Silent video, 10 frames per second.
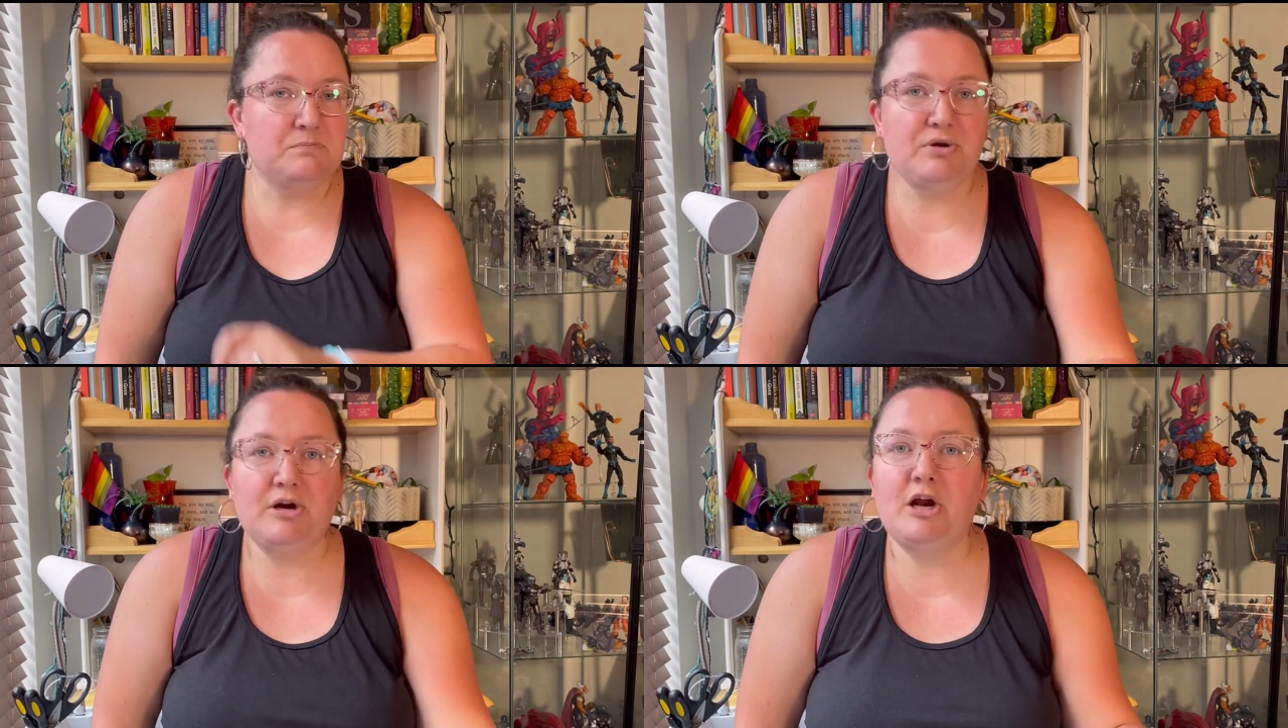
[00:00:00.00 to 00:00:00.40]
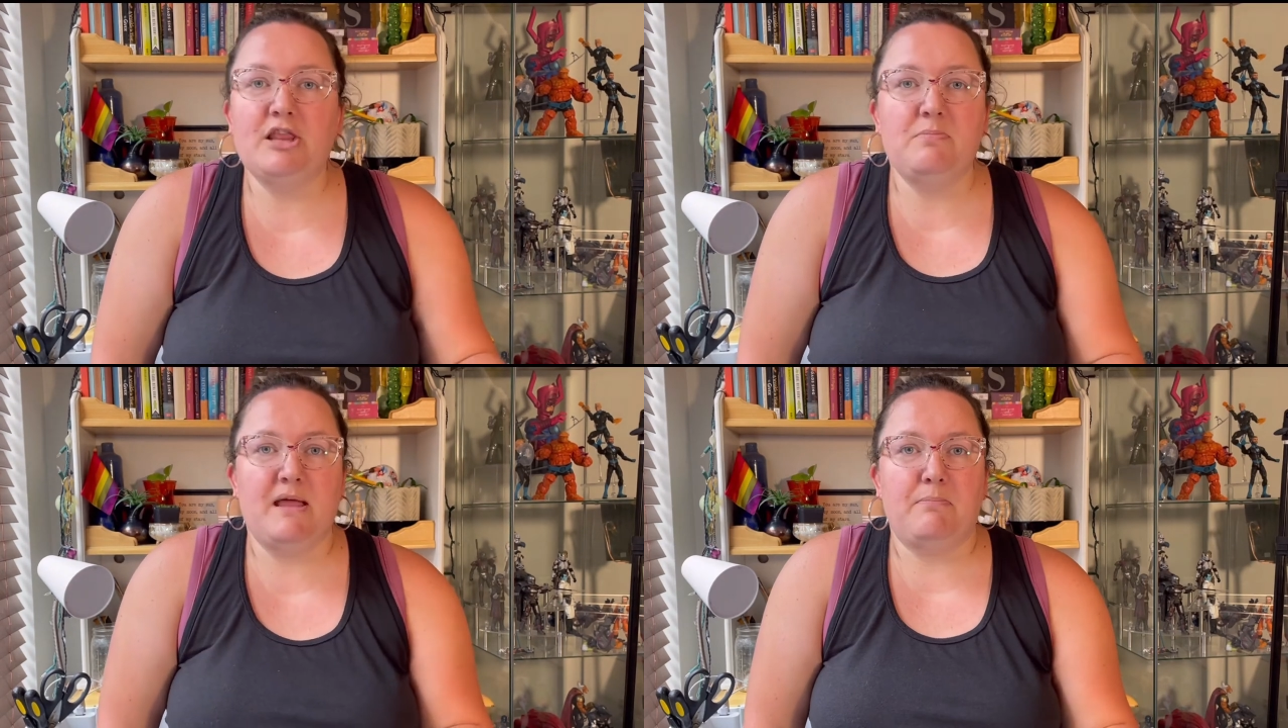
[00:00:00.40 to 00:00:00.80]
put it on
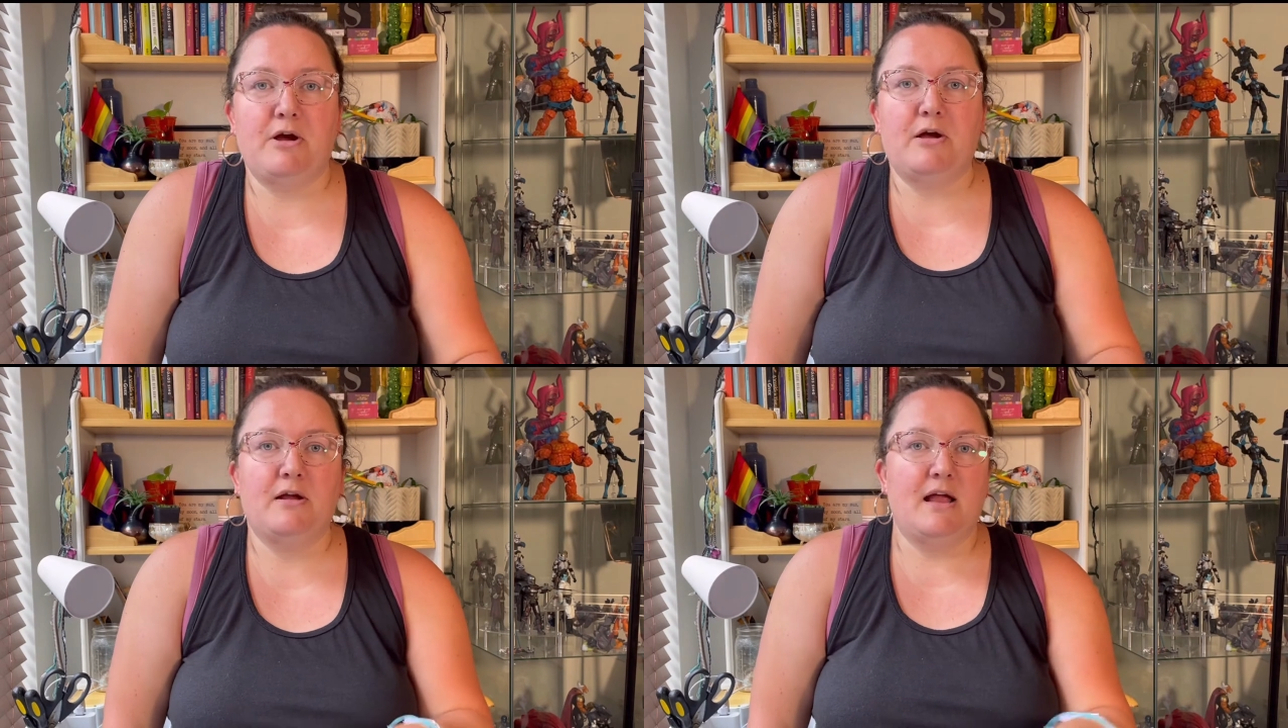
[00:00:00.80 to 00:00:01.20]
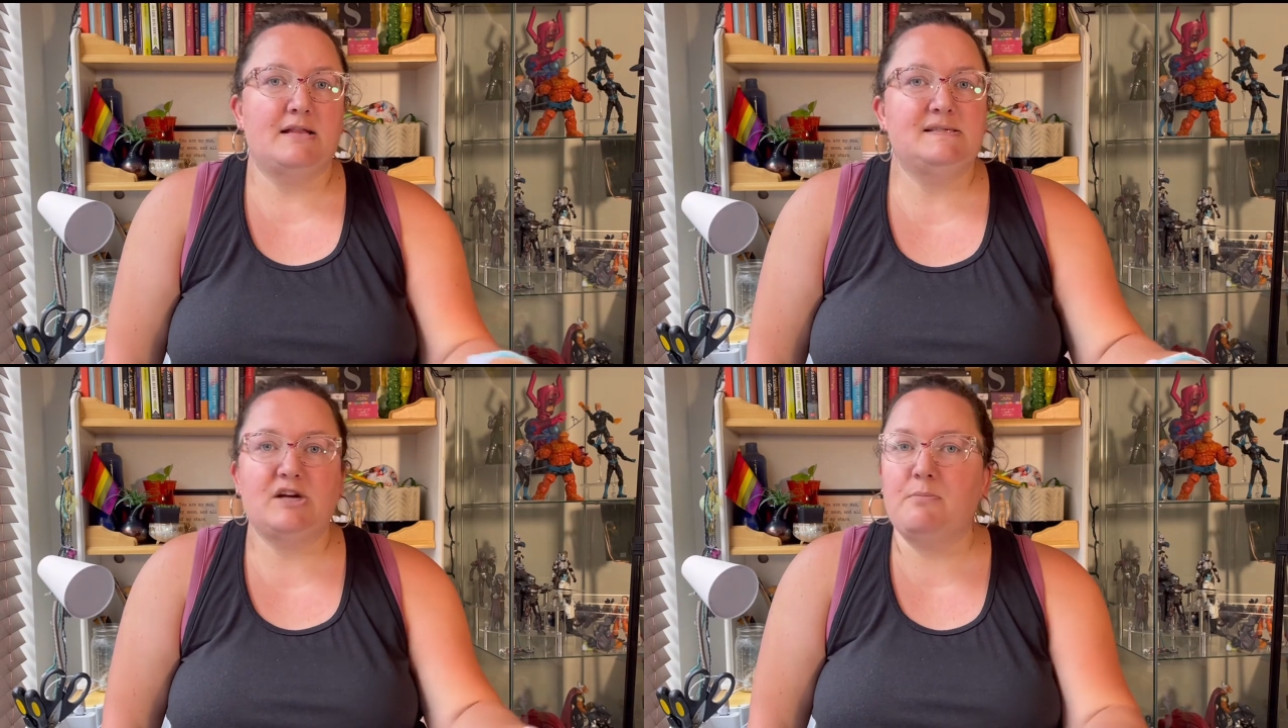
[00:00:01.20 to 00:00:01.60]
the paper and
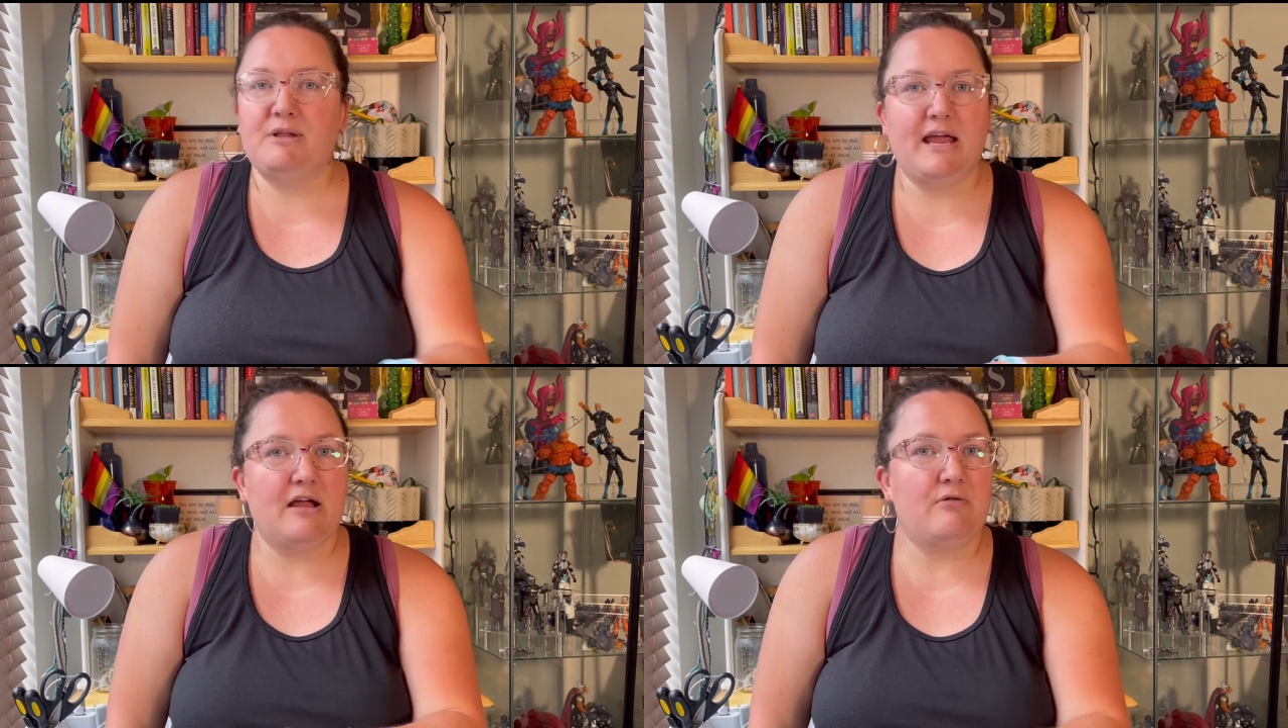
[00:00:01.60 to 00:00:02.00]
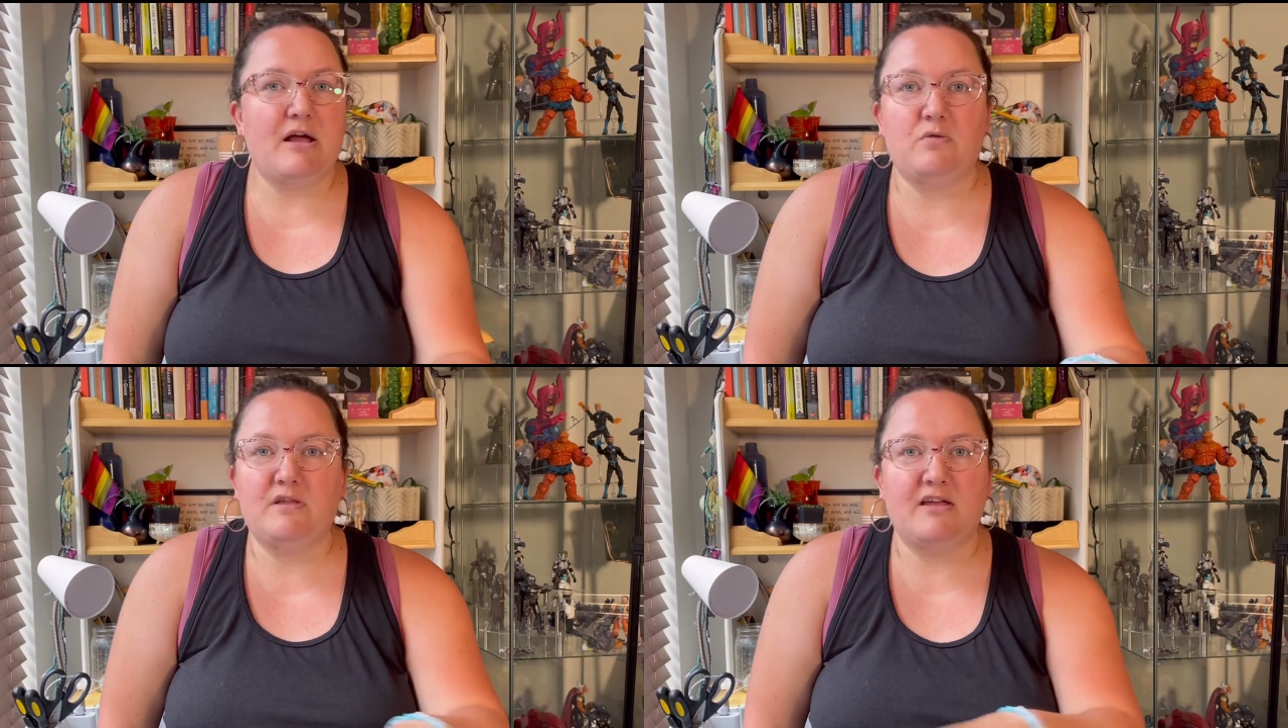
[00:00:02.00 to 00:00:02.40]
start playing
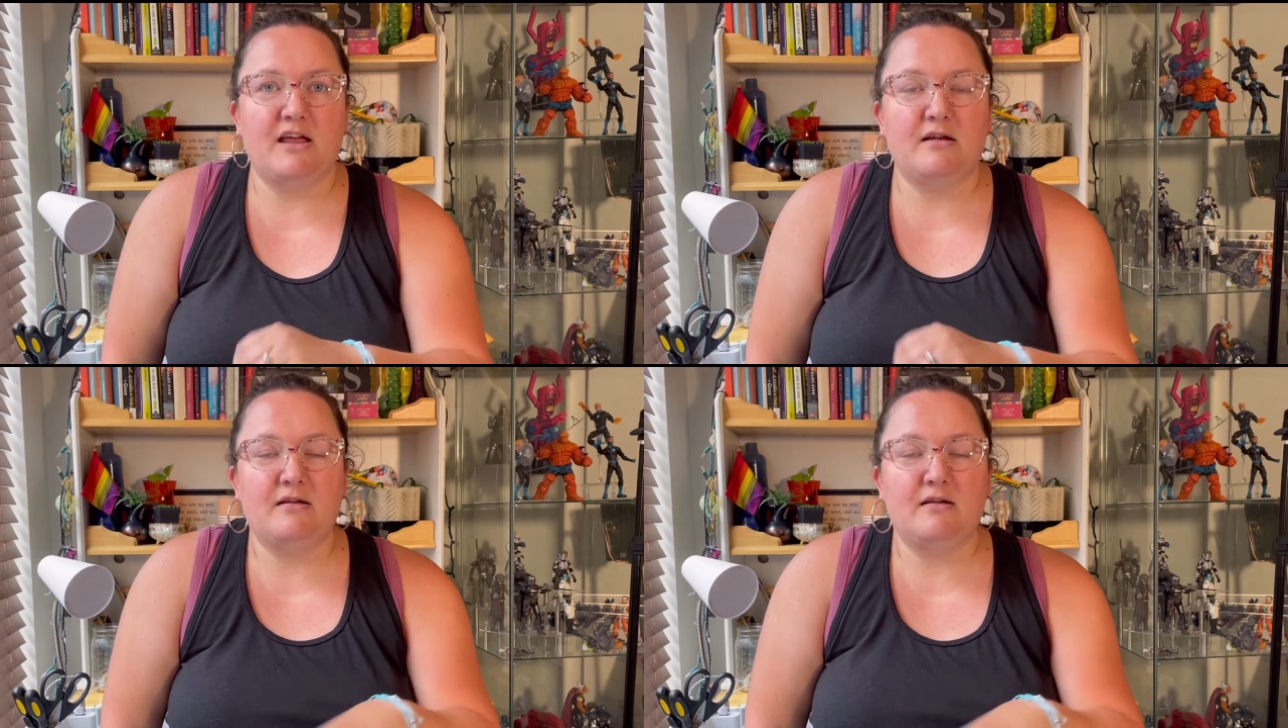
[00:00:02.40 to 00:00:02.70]
around with it.